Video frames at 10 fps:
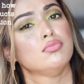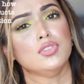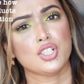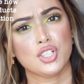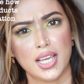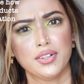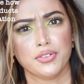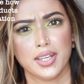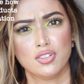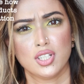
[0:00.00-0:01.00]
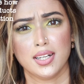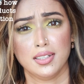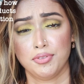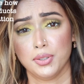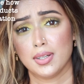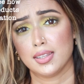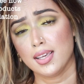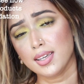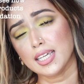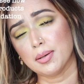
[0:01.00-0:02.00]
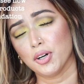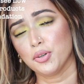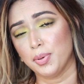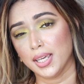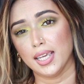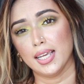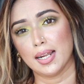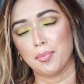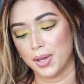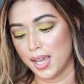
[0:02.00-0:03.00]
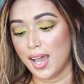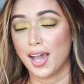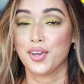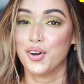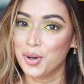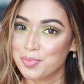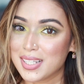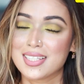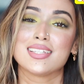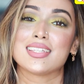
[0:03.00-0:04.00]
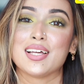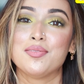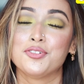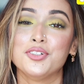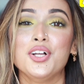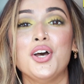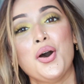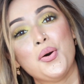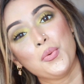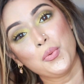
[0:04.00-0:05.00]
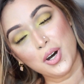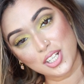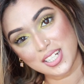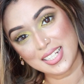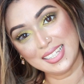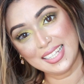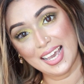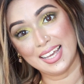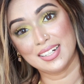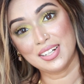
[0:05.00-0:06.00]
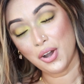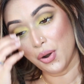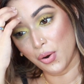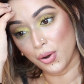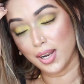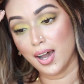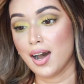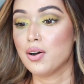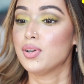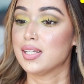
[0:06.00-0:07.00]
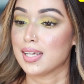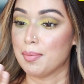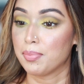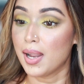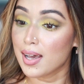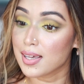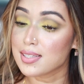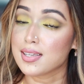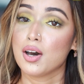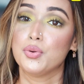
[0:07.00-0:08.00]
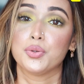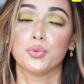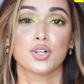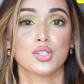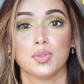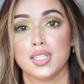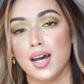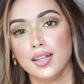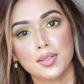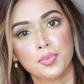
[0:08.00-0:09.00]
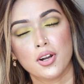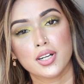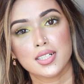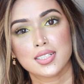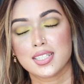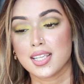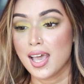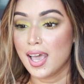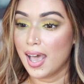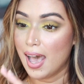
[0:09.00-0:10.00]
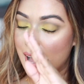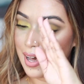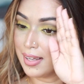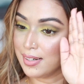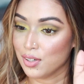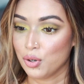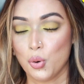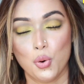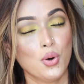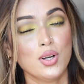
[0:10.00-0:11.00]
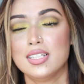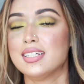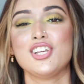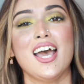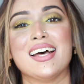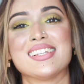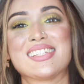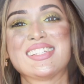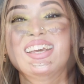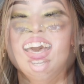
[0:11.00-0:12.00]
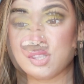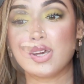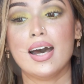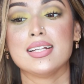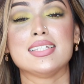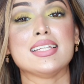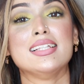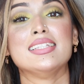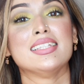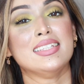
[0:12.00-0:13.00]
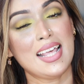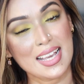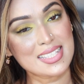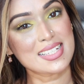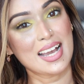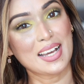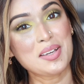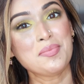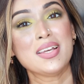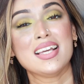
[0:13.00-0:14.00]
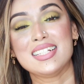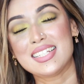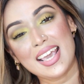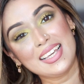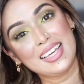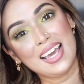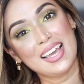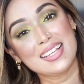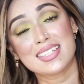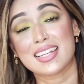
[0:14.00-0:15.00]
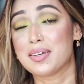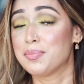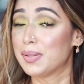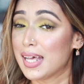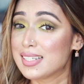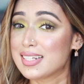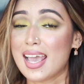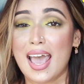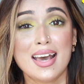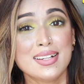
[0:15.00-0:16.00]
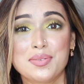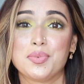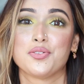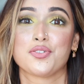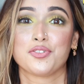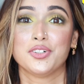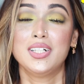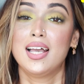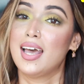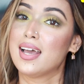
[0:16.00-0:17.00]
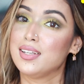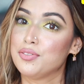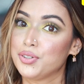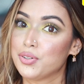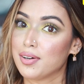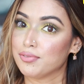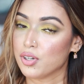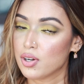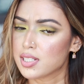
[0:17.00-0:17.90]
the shade range and if you are thinking about picking it up. I hope this is helpful. Watch till the end on how it applies, how it works with other products, and all the jazz. So until next time, take care, stay blessed and beautiful. And if you have not